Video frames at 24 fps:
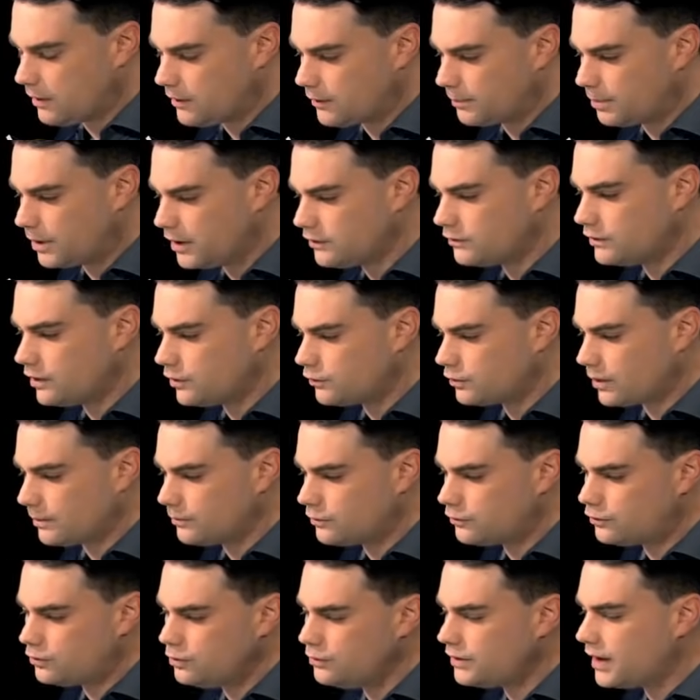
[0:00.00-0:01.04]
whether President
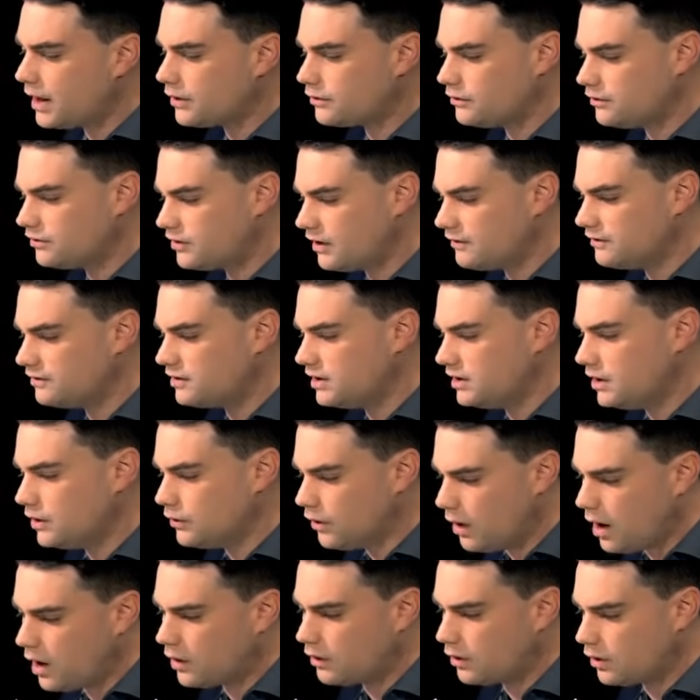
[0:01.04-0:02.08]
Trump's 2017
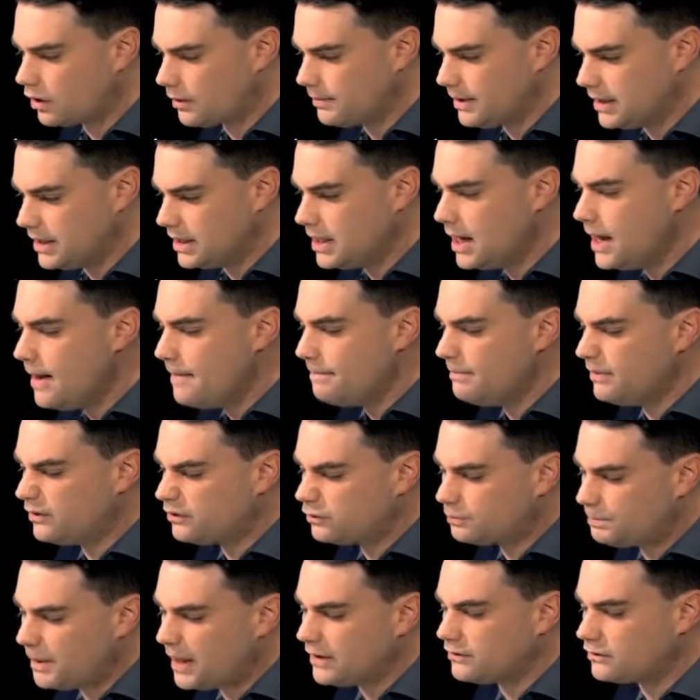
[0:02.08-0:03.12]
inaugural committee
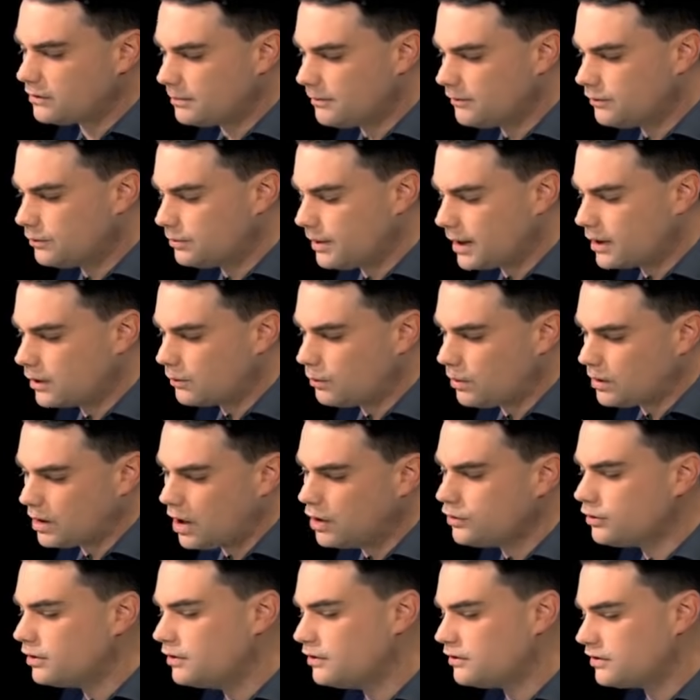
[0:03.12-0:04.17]
misspent some of the record
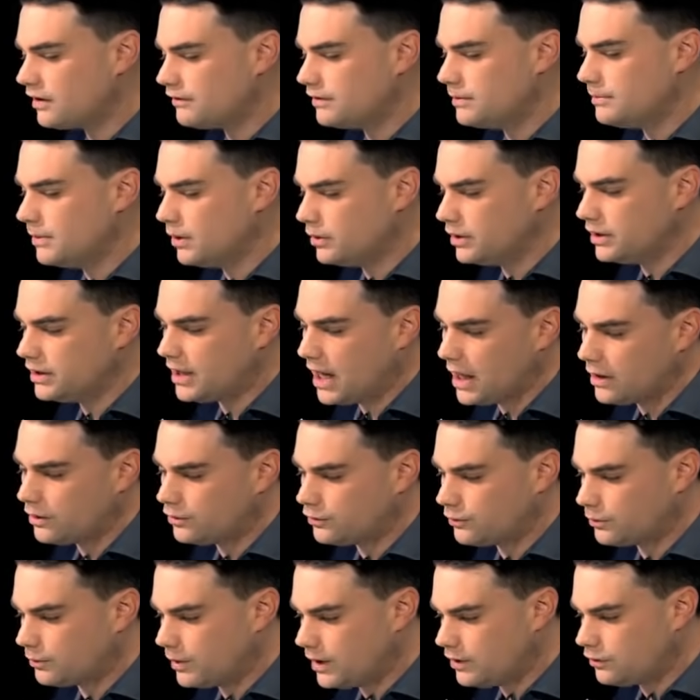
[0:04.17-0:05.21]
$107 million
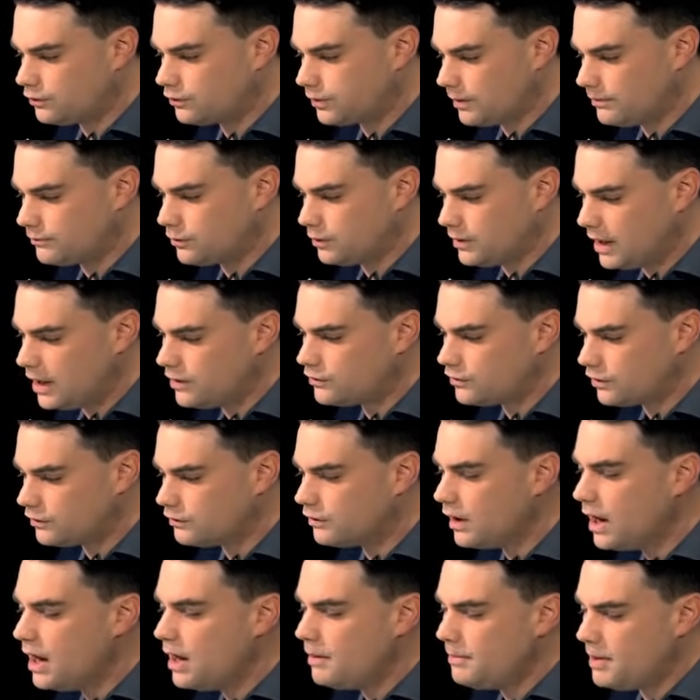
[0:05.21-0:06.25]
it raised from
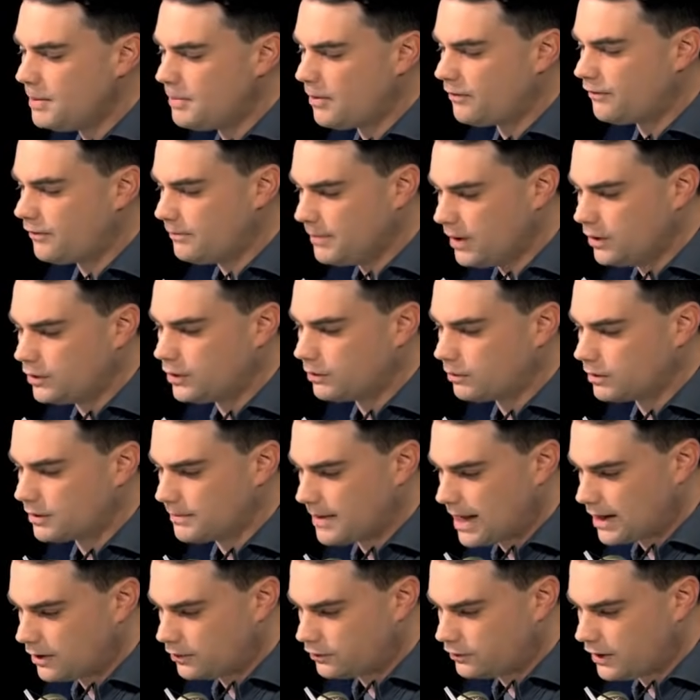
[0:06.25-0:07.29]
donations, people familiar with the
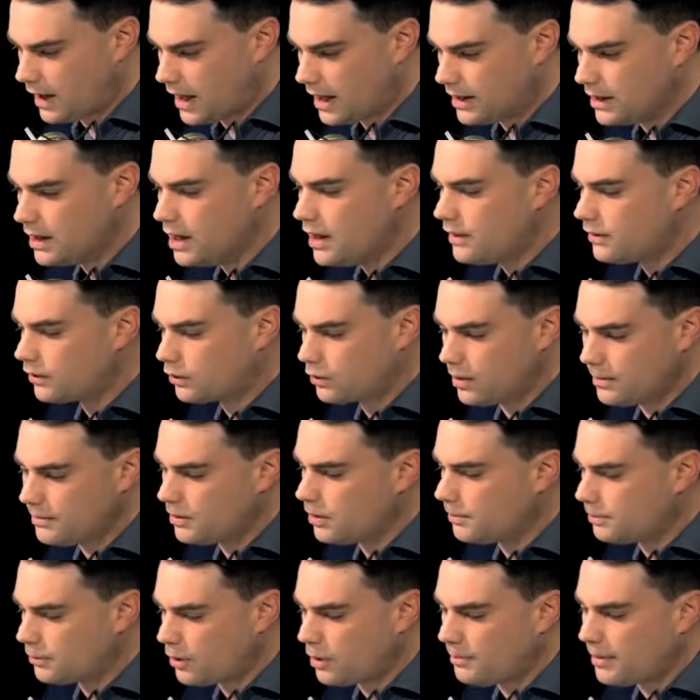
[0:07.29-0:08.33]
matter said. The
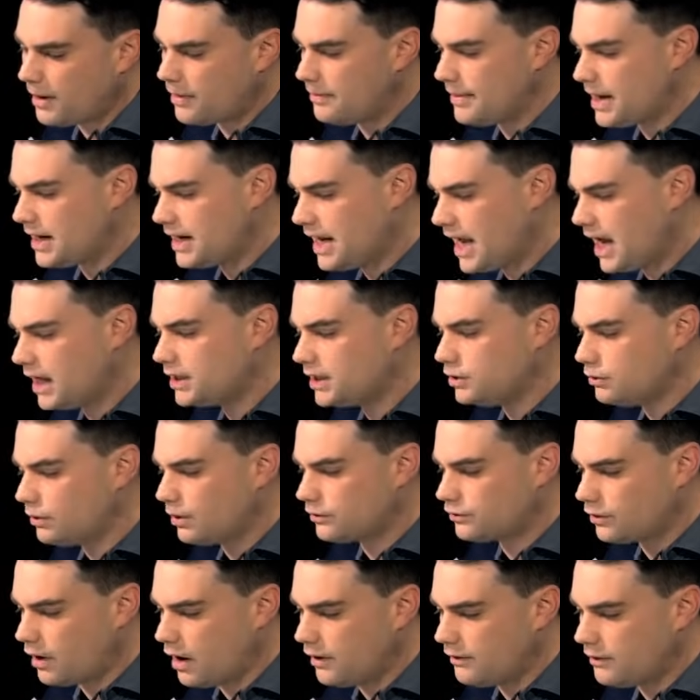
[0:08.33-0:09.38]
criminal probe by the Manhattan
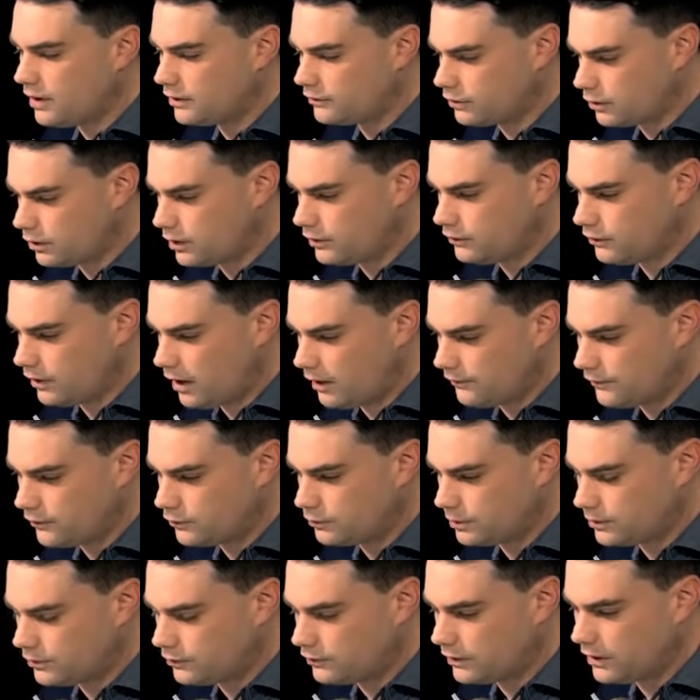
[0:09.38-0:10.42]
U.S. Attorney's
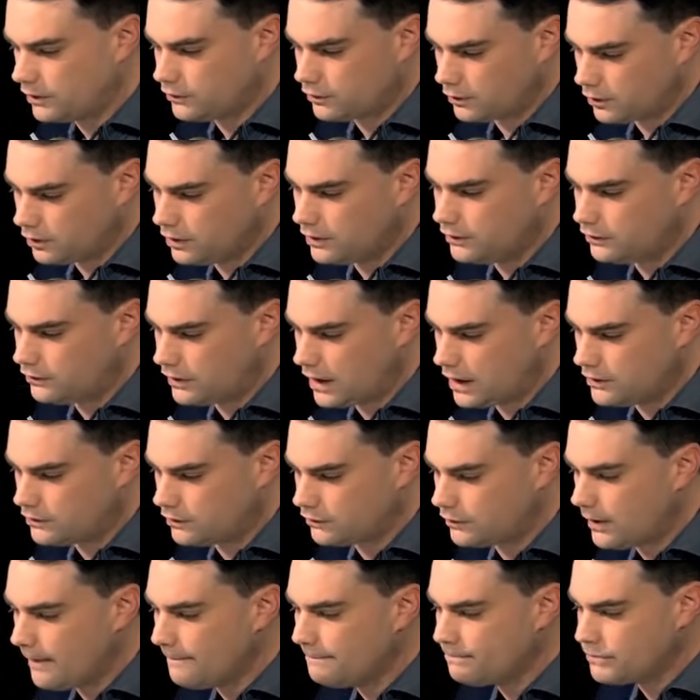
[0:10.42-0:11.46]
Office, which is in its early
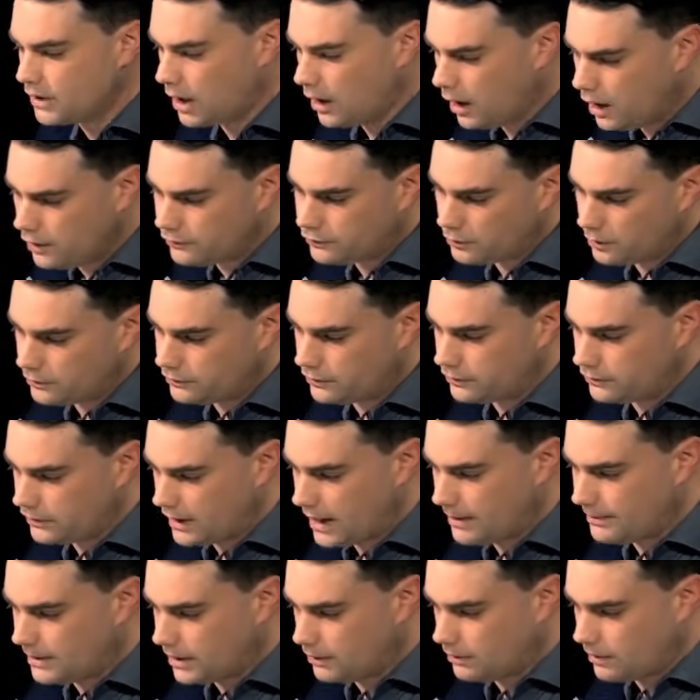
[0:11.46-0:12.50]
stages, also is
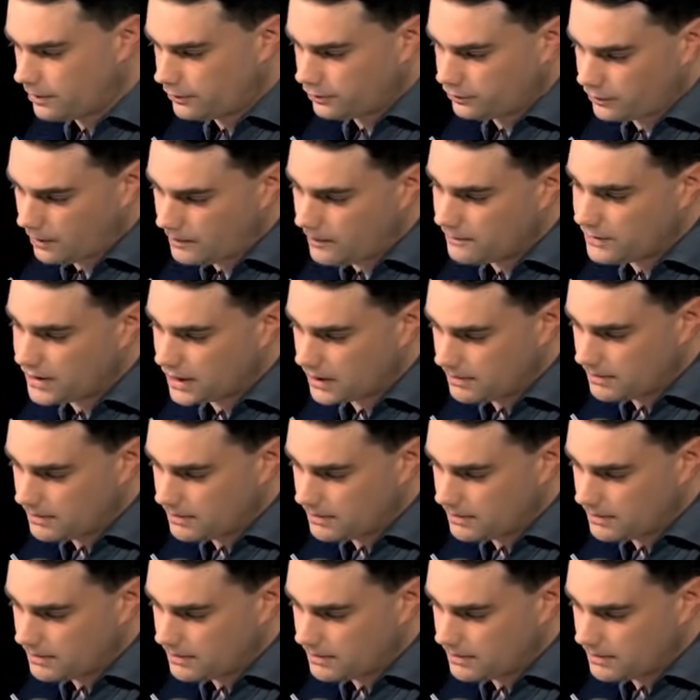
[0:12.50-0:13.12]
examining whether some of the